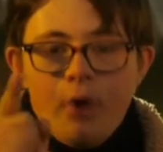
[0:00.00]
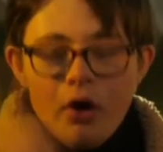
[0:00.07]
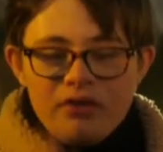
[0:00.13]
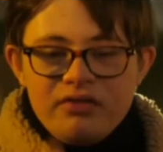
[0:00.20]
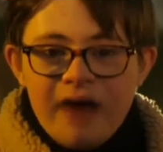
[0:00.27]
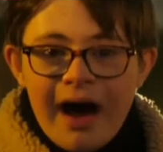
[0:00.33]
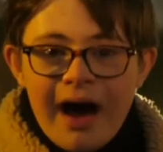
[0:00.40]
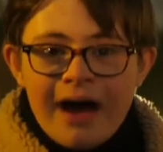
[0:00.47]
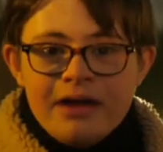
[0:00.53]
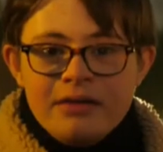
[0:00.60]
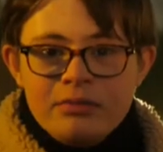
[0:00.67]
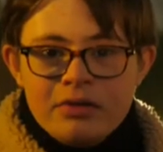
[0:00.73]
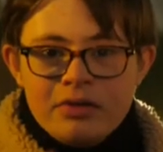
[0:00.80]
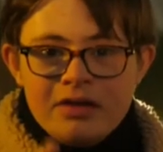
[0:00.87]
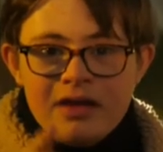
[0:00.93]
but
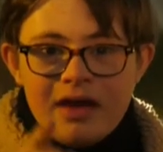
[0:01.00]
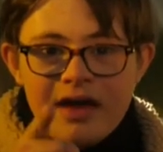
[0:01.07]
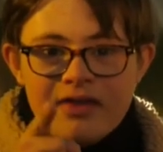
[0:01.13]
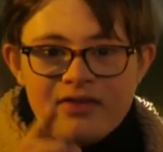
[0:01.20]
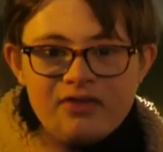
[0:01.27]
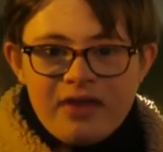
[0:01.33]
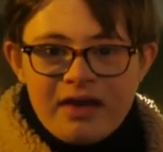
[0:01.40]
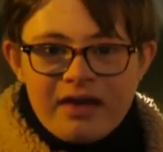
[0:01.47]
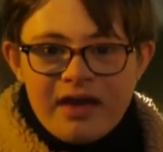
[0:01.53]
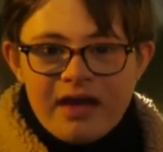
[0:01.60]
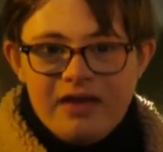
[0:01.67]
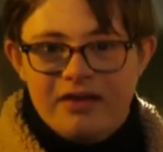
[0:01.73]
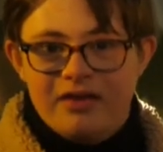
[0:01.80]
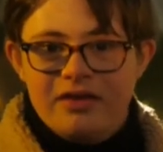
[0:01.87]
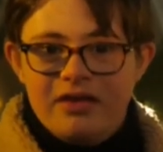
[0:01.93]
time is
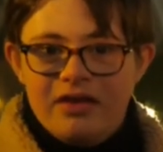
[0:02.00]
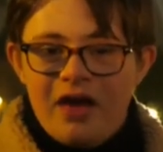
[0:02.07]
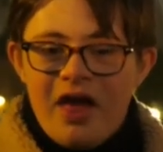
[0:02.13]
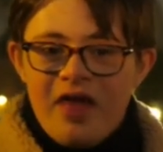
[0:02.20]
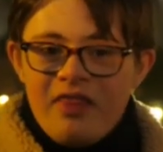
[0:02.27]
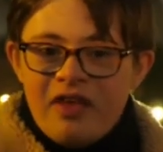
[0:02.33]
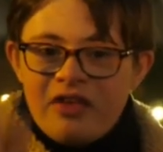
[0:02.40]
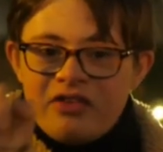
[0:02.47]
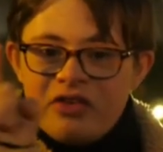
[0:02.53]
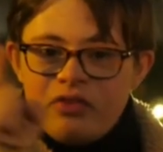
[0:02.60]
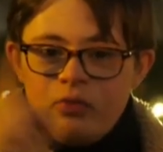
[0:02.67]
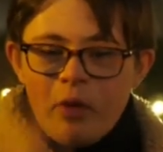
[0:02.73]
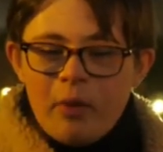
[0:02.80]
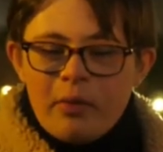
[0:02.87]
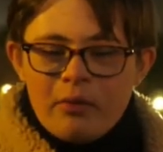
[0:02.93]
ticking. This
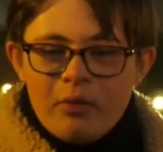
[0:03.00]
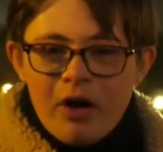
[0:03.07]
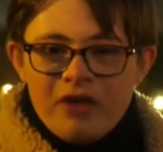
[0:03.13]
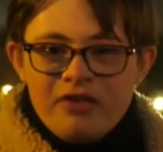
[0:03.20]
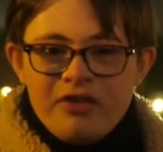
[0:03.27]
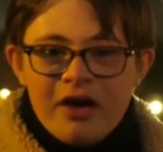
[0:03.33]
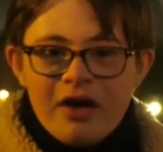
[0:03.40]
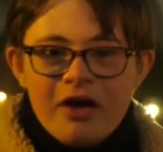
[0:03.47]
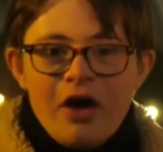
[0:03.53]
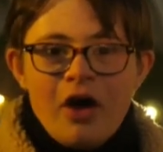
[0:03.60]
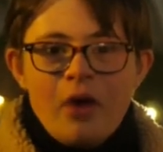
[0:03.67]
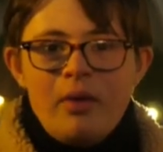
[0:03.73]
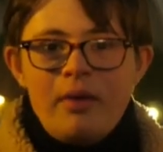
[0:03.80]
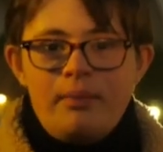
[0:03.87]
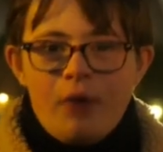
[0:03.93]
is Ruben Reuter
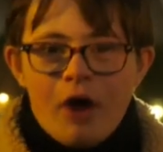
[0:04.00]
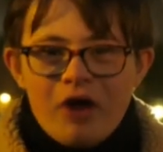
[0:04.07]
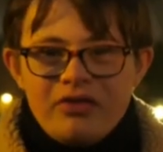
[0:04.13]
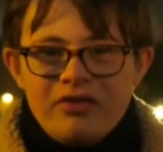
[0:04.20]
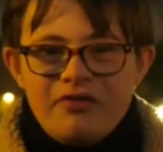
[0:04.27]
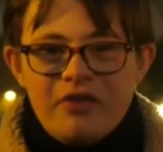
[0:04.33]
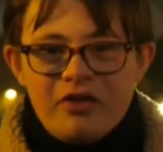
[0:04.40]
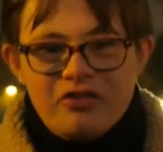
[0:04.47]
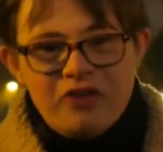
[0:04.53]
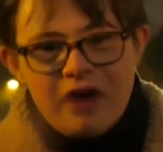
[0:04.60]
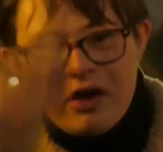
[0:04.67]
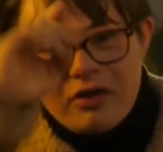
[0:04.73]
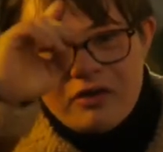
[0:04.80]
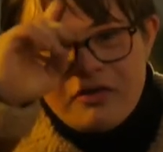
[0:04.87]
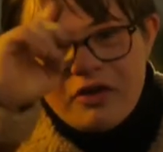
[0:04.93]
reporting for
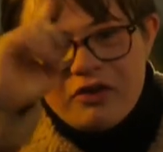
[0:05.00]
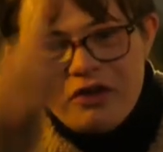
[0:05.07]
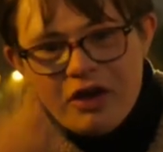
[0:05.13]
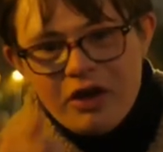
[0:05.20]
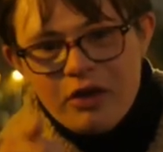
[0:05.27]
Channel 4